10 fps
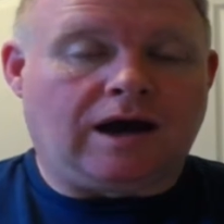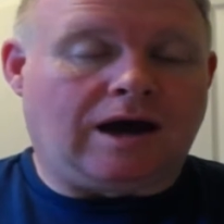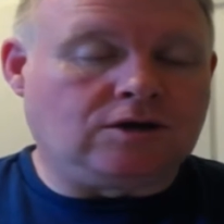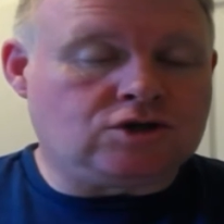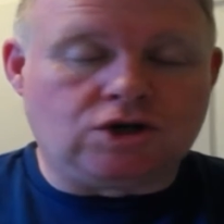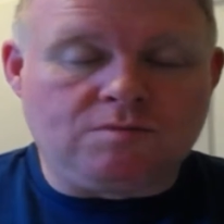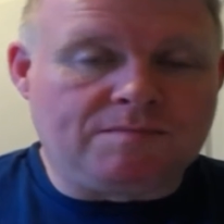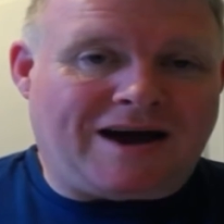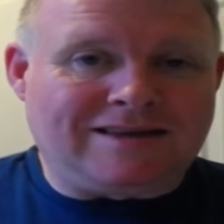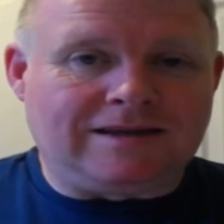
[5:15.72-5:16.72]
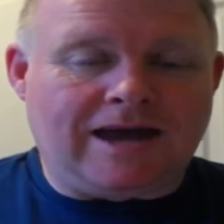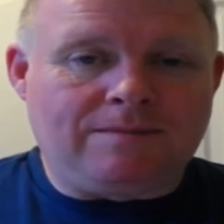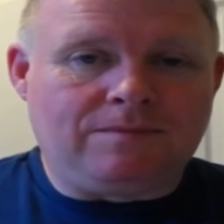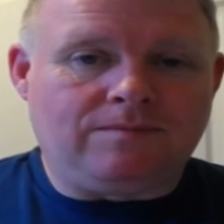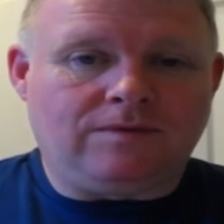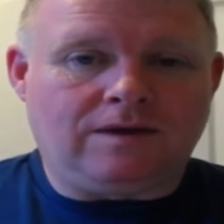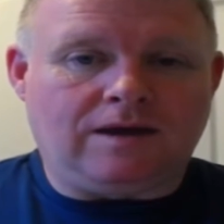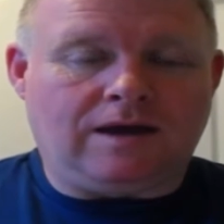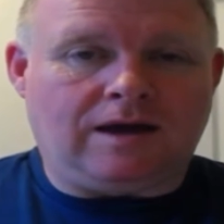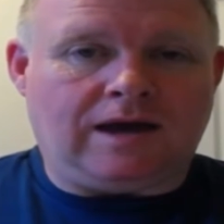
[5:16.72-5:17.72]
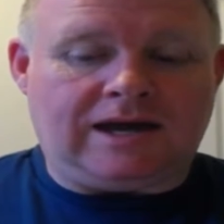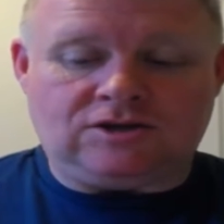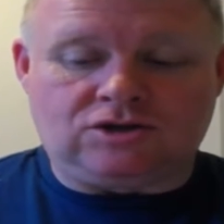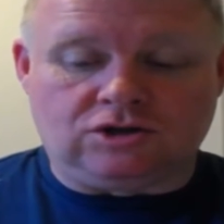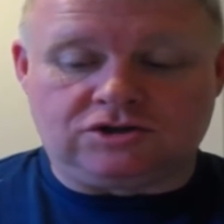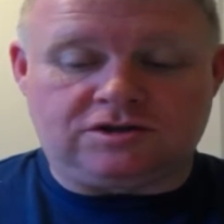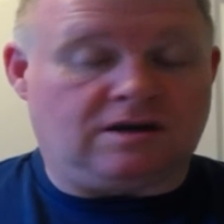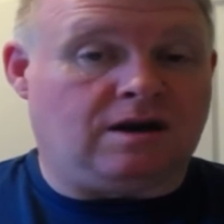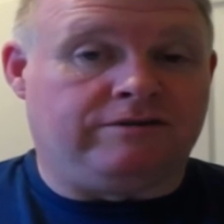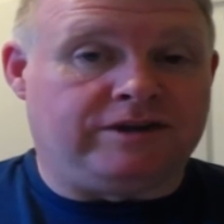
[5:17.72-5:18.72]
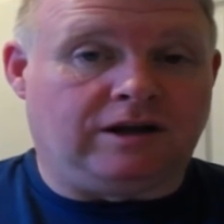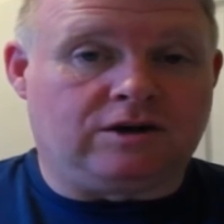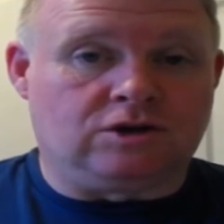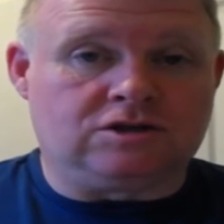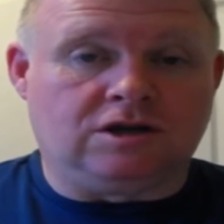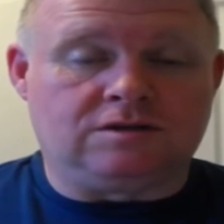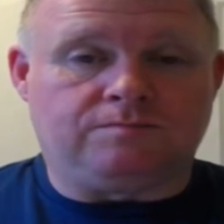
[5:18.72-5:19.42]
Assuming by the name, it's just a vanilla custard,